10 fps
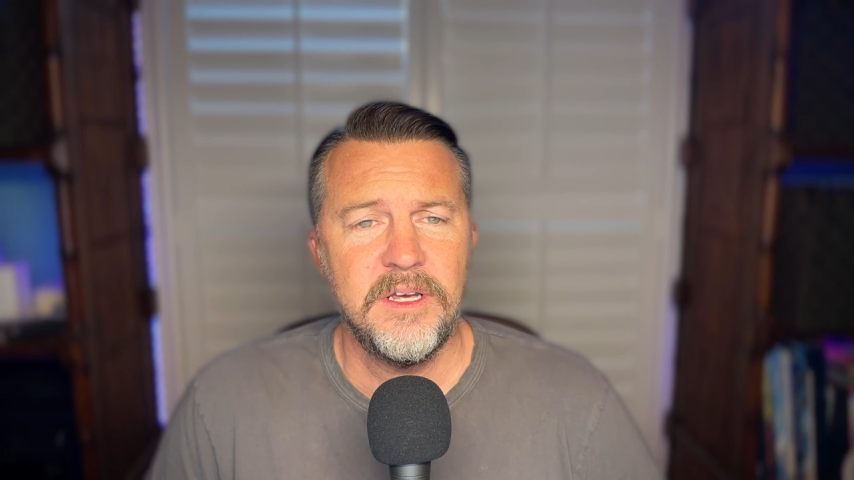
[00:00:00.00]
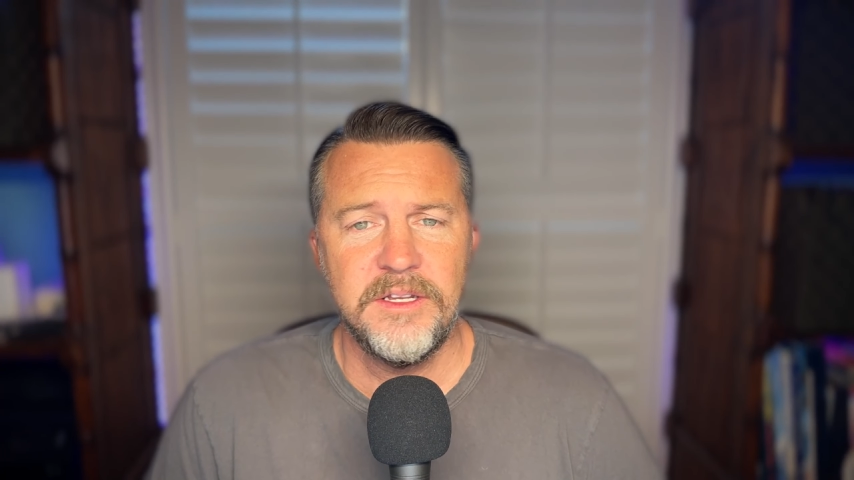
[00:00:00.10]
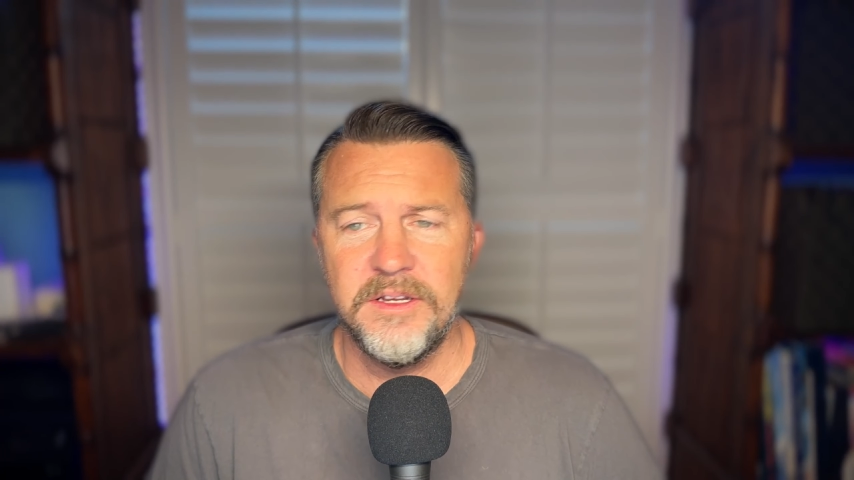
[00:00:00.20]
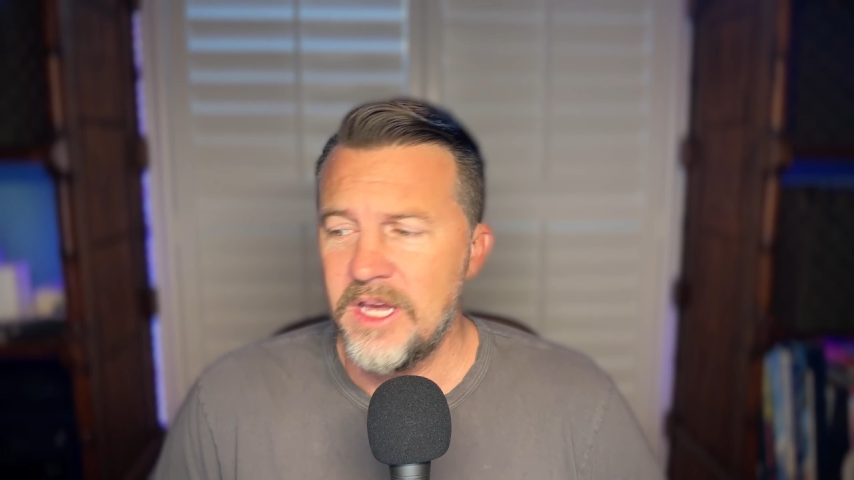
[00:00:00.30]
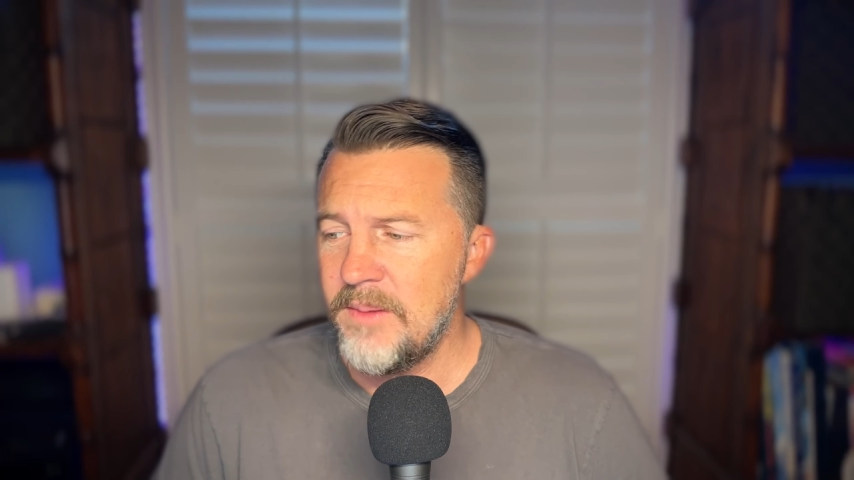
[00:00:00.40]

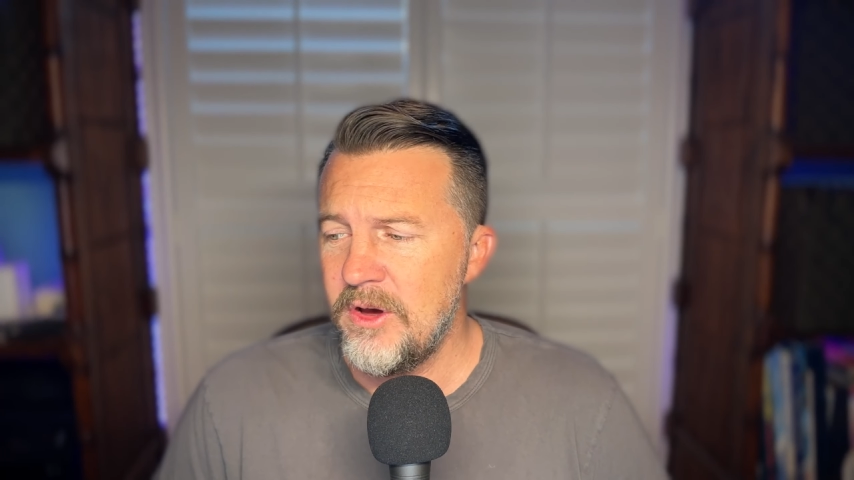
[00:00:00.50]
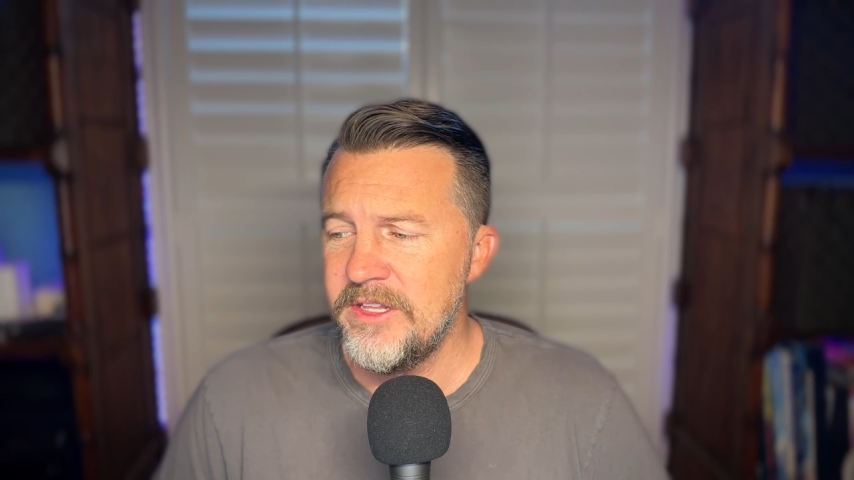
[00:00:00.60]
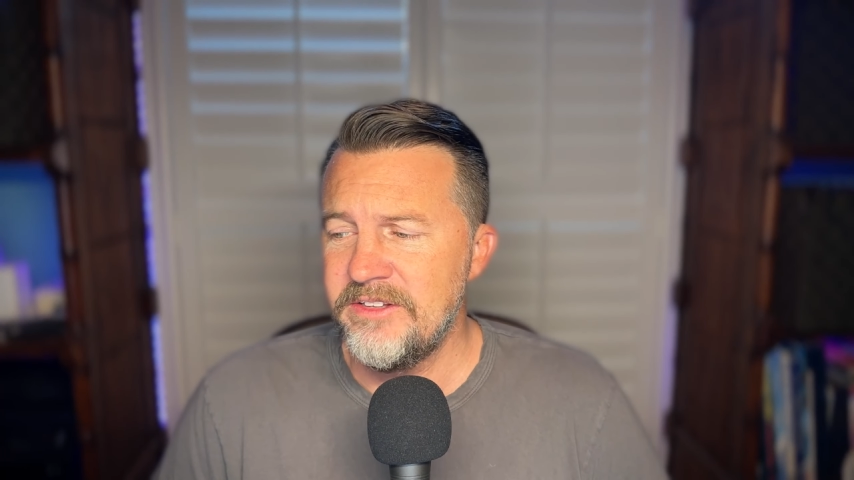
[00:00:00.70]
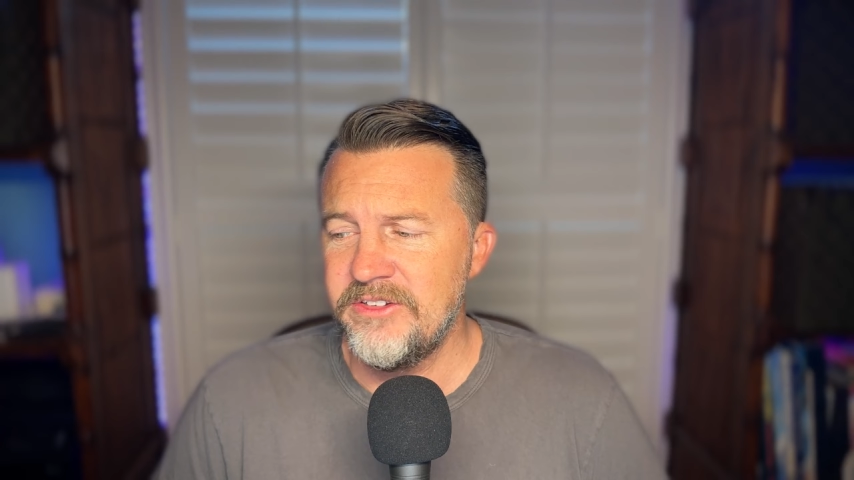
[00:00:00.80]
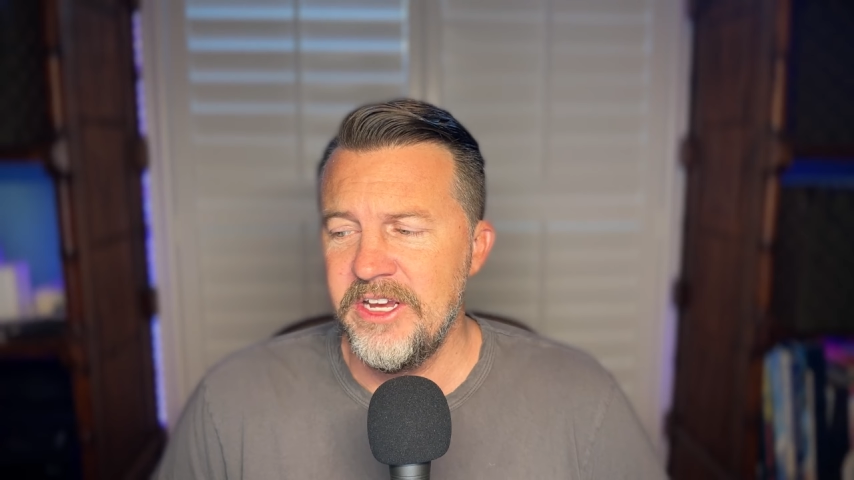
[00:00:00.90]
to come on
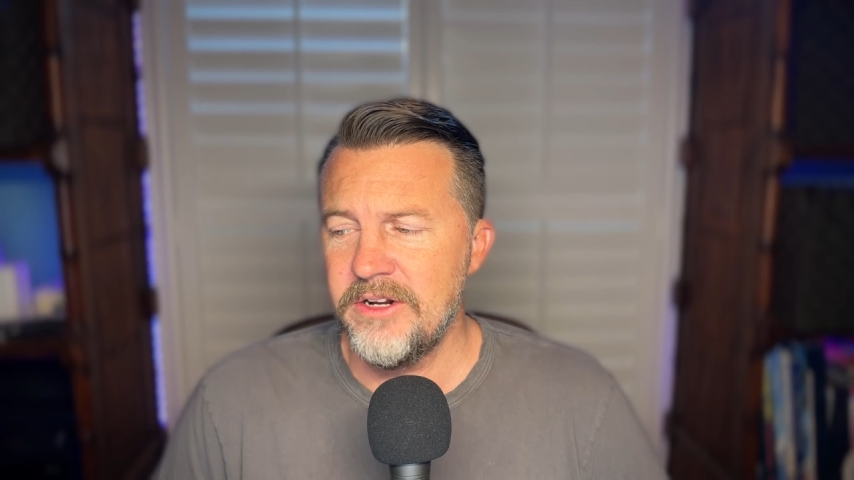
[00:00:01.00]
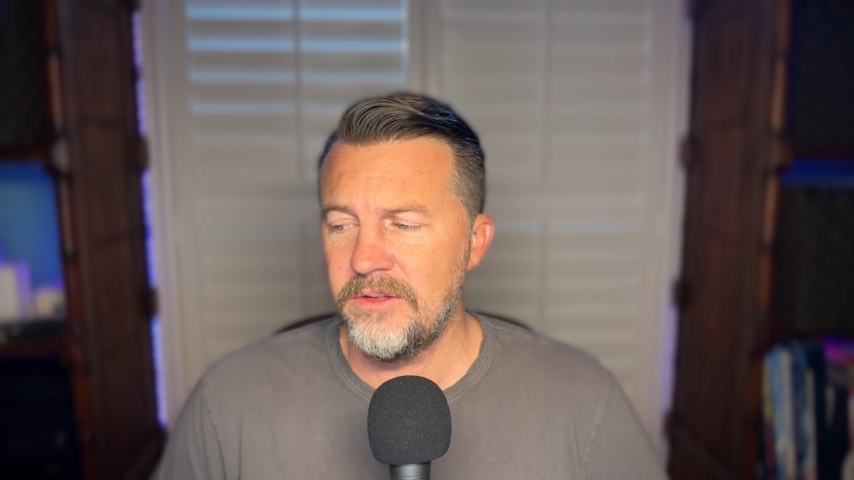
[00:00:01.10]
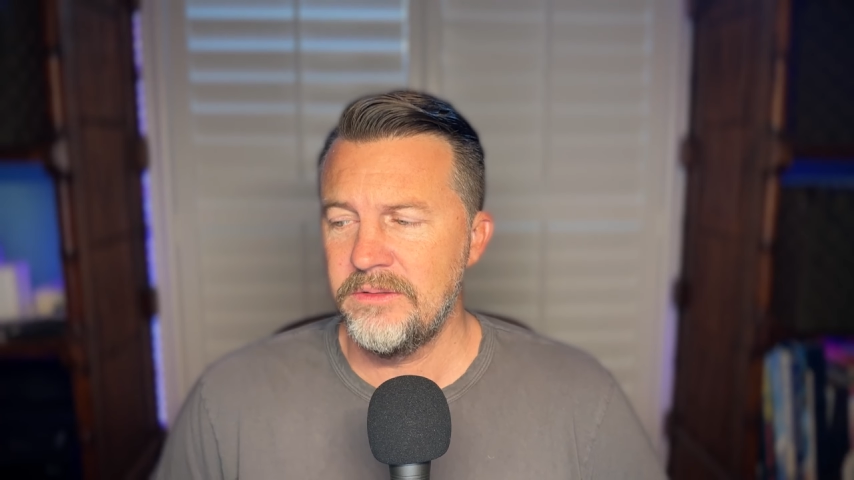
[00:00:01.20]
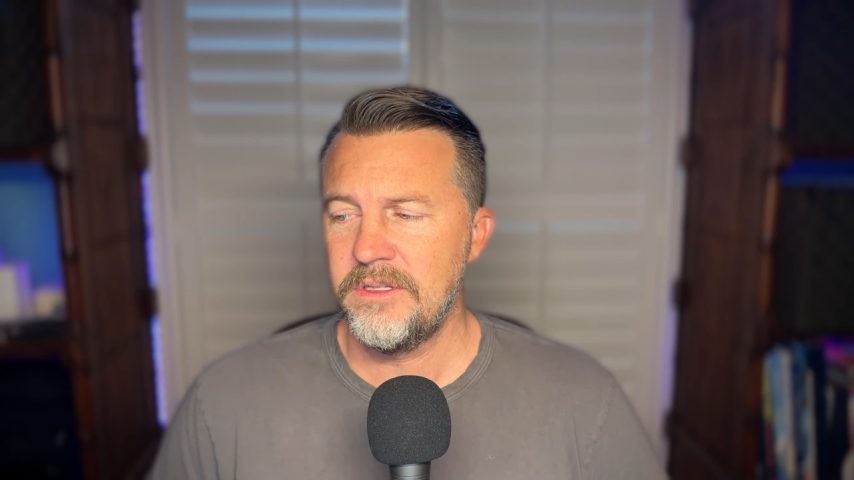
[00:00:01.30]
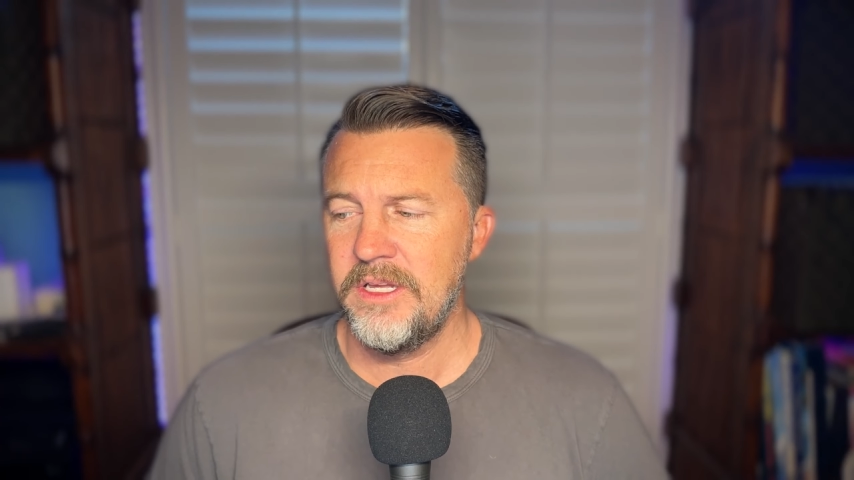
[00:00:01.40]
this channel